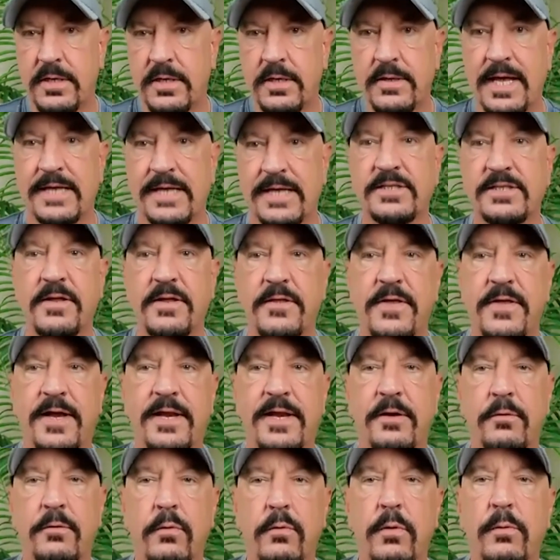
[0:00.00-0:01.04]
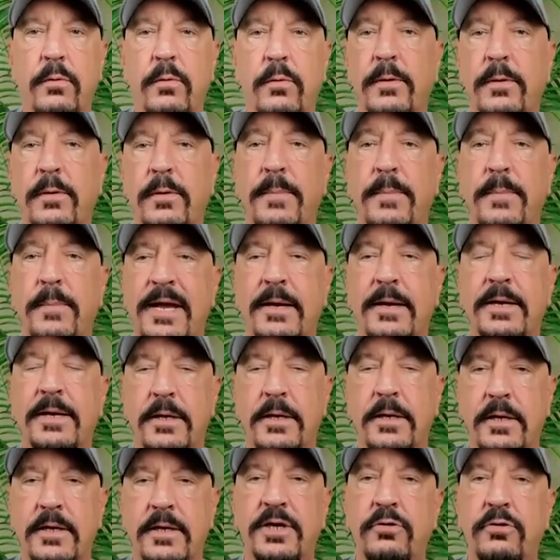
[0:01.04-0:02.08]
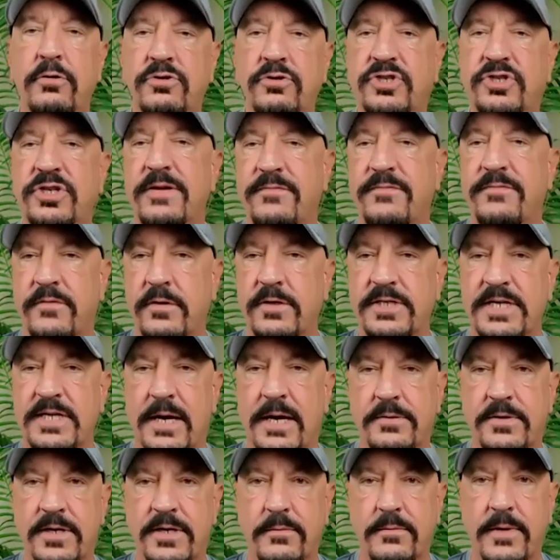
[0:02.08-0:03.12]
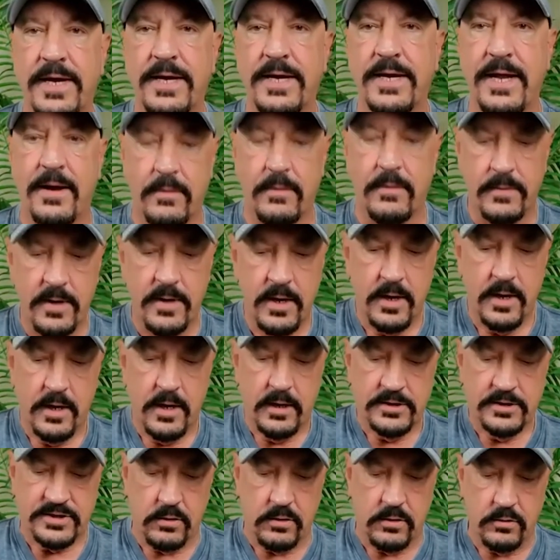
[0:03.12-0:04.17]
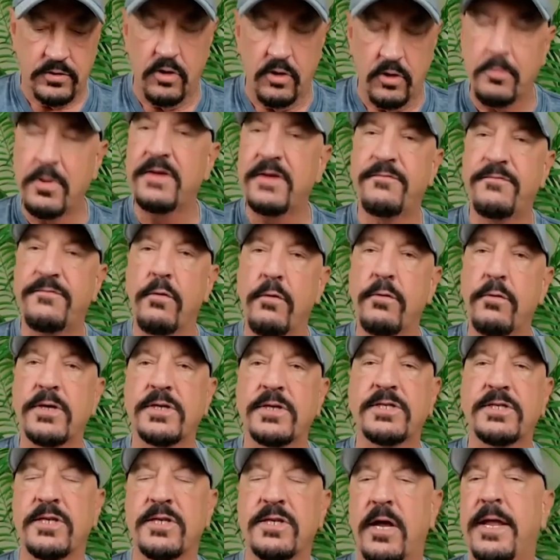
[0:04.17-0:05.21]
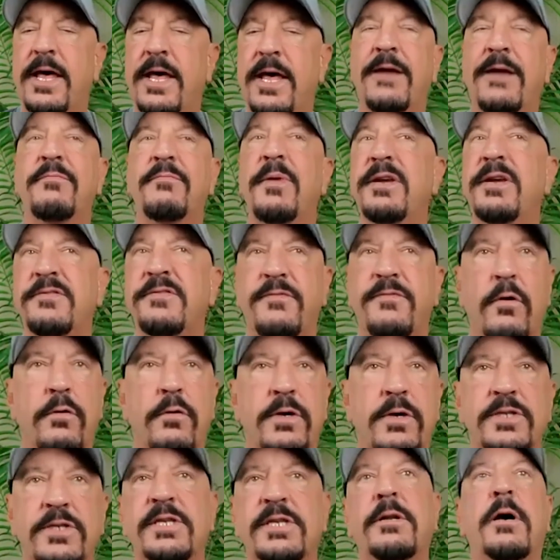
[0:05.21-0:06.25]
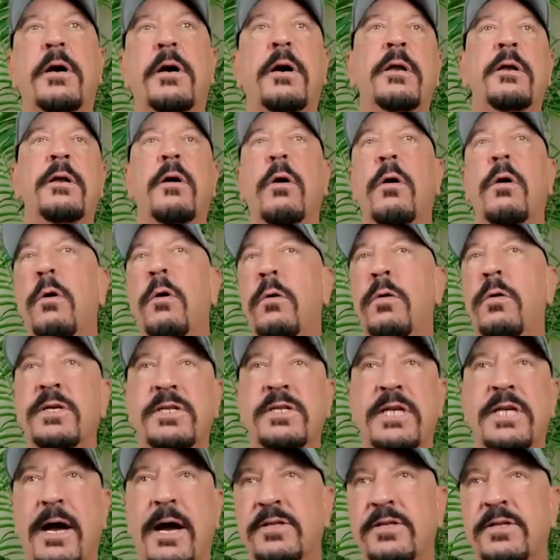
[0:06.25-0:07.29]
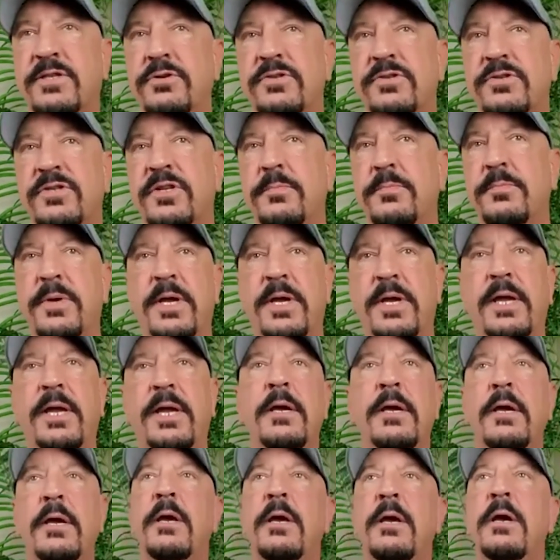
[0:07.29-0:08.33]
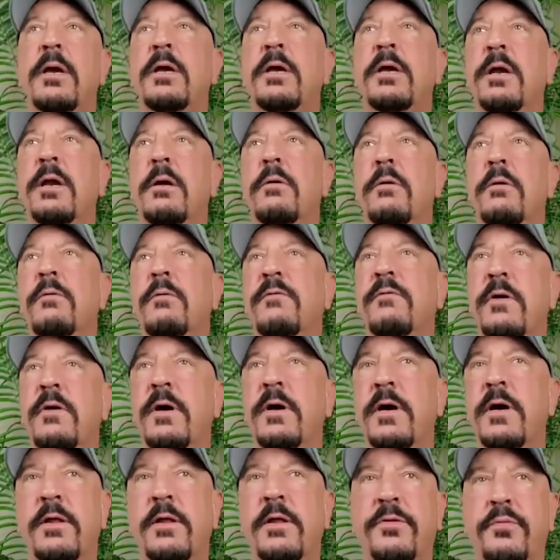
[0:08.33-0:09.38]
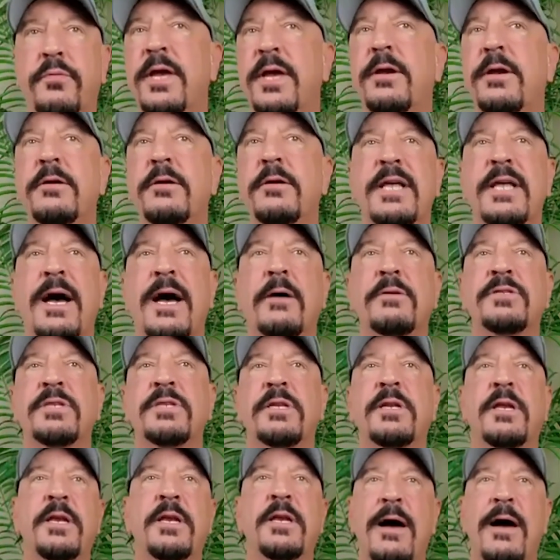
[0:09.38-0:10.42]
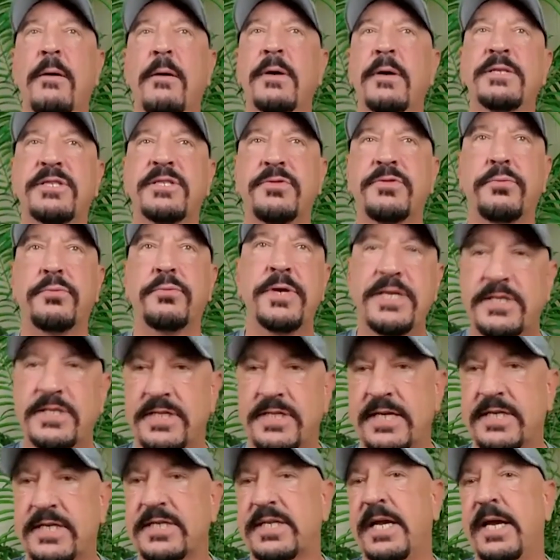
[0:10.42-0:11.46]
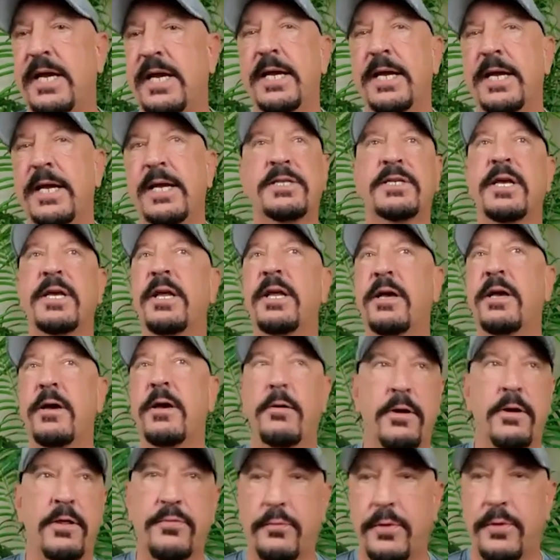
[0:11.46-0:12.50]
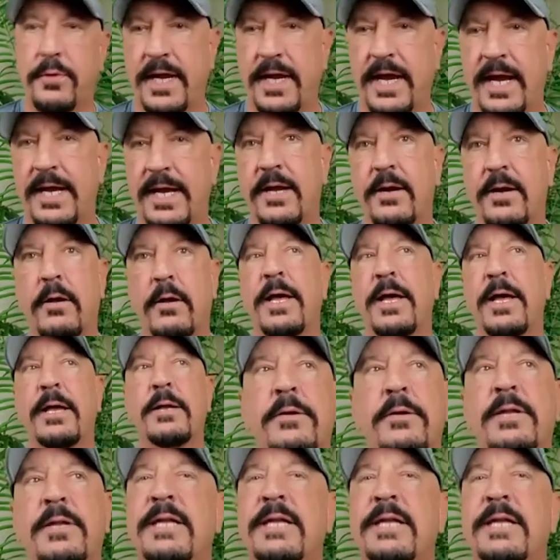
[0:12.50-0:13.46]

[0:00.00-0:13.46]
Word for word: That's the thing that will really make a, a huge difference out there right now. So nobody focuses on that. Everybody's focusing on, oh, this house used to be, you know, uh, three hundred thousand and now it's three sixty and it's gonna go to three eighty and all that.